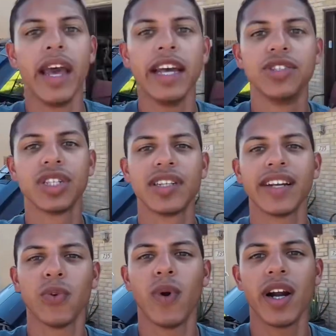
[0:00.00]
And just like
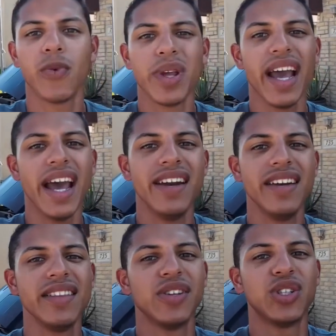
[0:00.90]
the wire we added
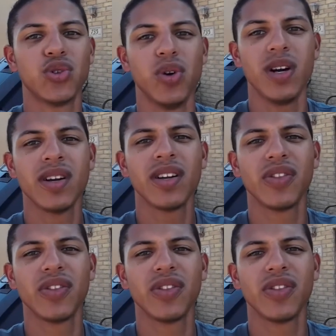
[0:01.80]
in the trunk,